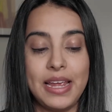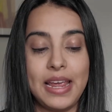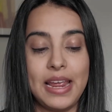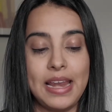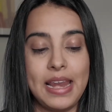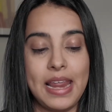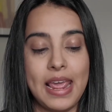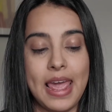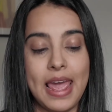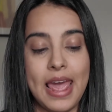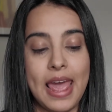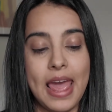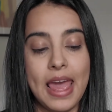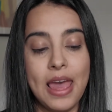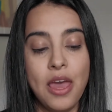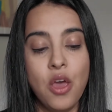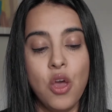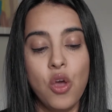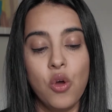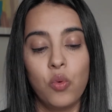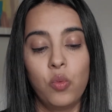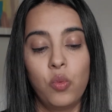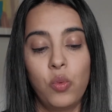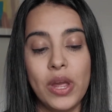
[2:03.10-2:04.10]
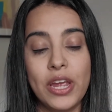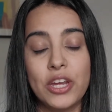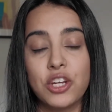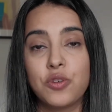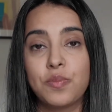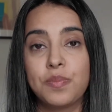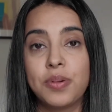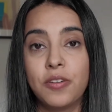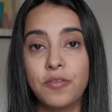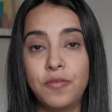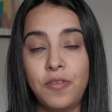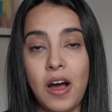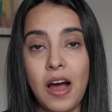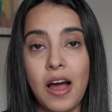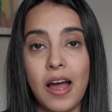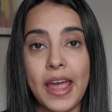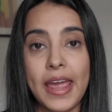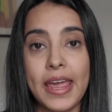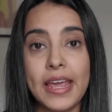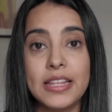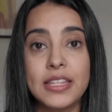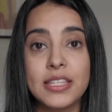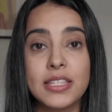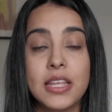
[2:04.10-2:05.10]
in here, which
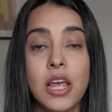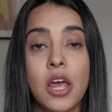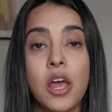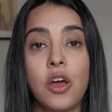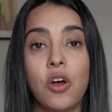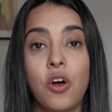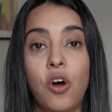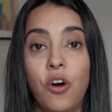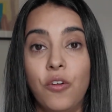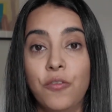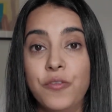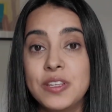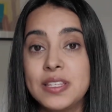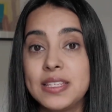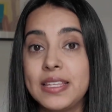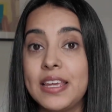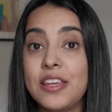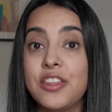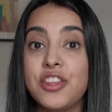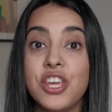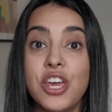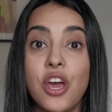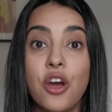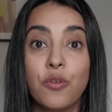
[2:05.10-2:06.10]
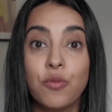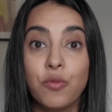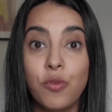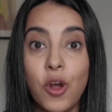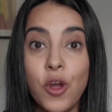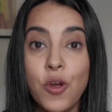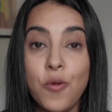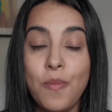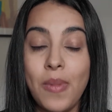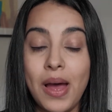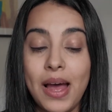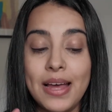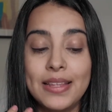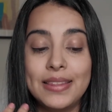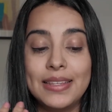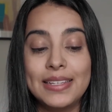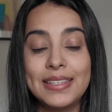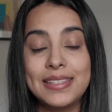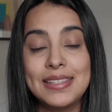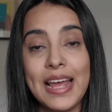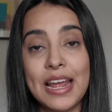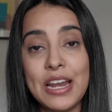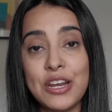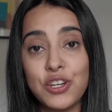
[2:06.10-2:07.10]
provides obviously the aroma, the
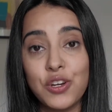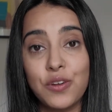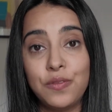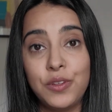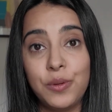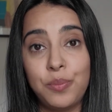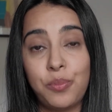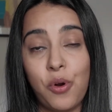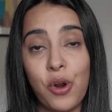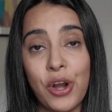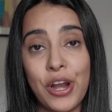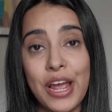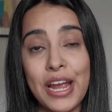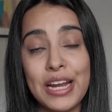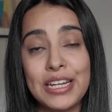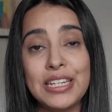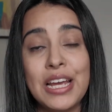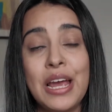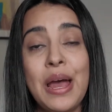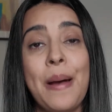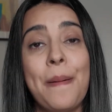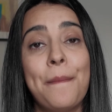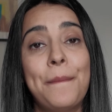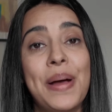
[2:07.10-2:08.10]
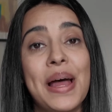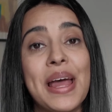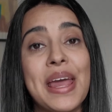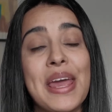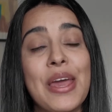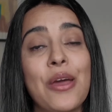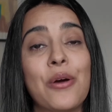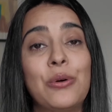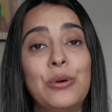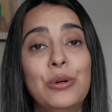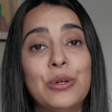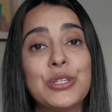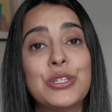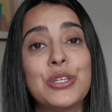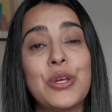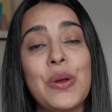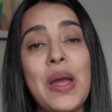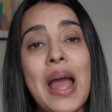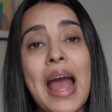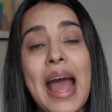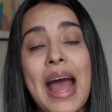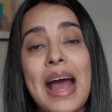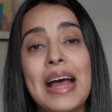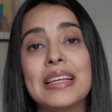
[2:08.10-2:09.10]
scent of the product, but it also
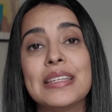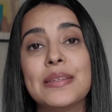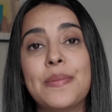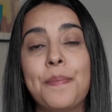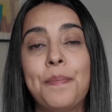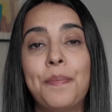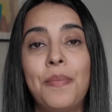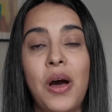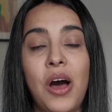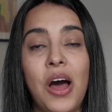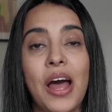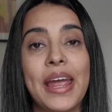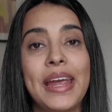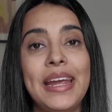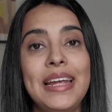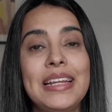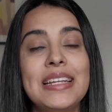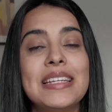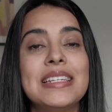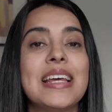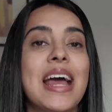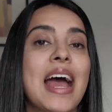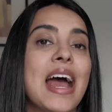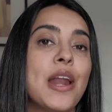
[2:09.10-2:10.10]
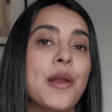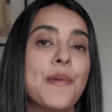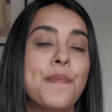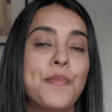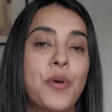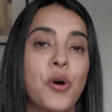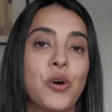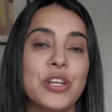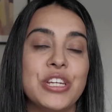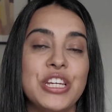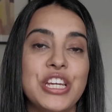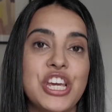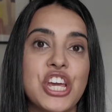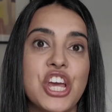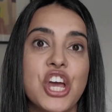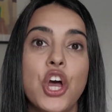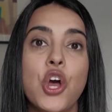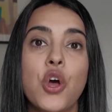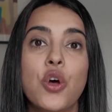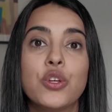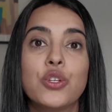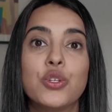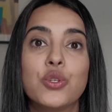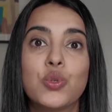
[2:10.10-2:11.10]
has mind and body
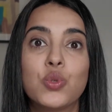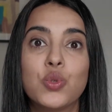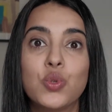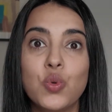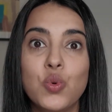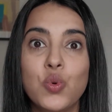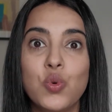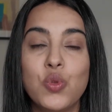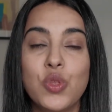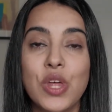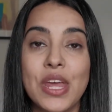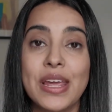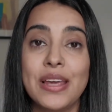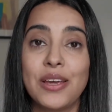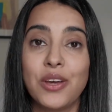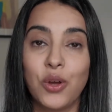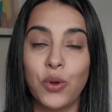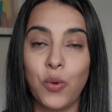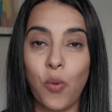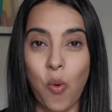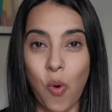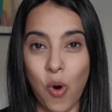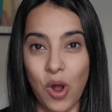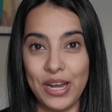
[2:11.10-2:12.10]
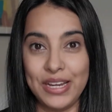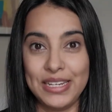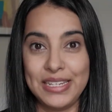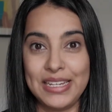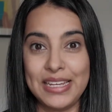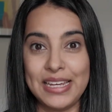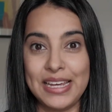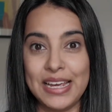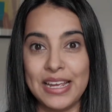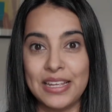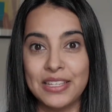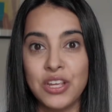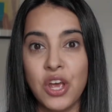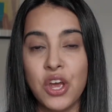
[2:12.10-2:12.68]
soothing qualities.